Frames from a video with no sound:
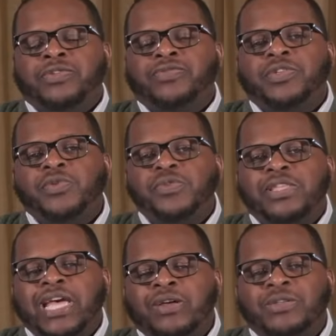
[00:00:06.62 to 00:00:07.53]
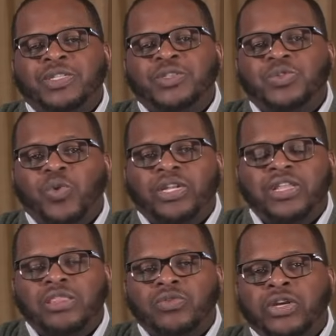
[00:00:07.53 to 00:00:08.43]
of
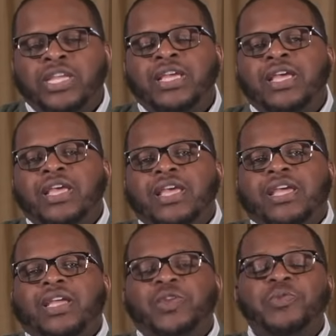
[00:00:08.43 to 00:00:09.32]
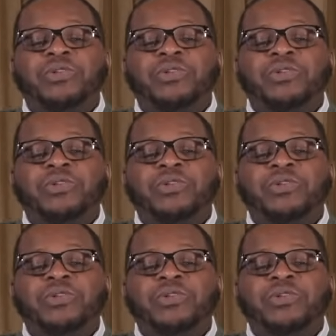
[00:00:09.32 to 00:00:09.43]
2023. Can you